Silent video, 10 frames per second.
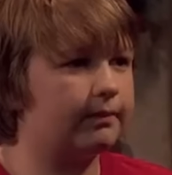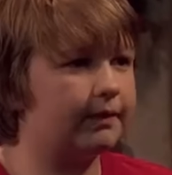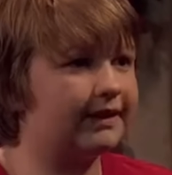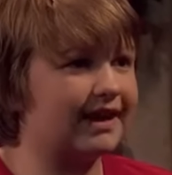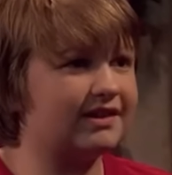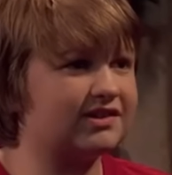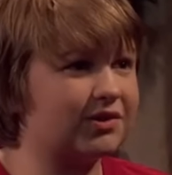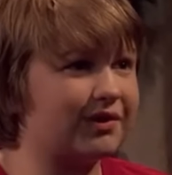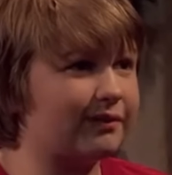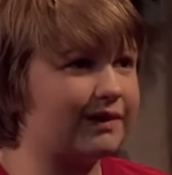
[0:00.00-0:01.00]
My dad doesn't
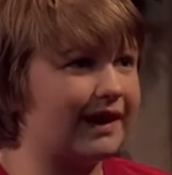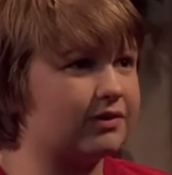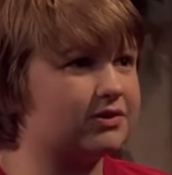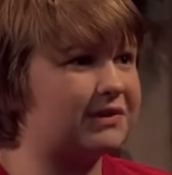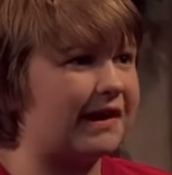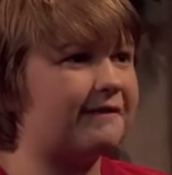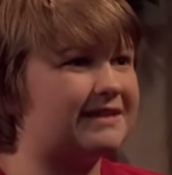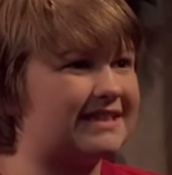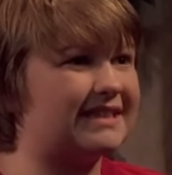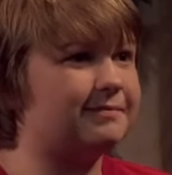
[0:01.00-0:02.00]
know I went out, so now I have
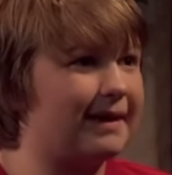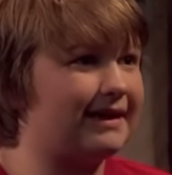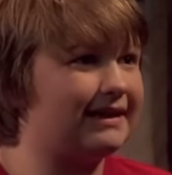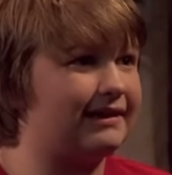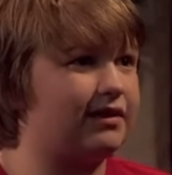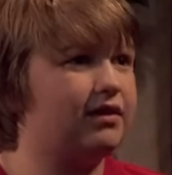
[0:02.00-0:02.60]
to sneak back in.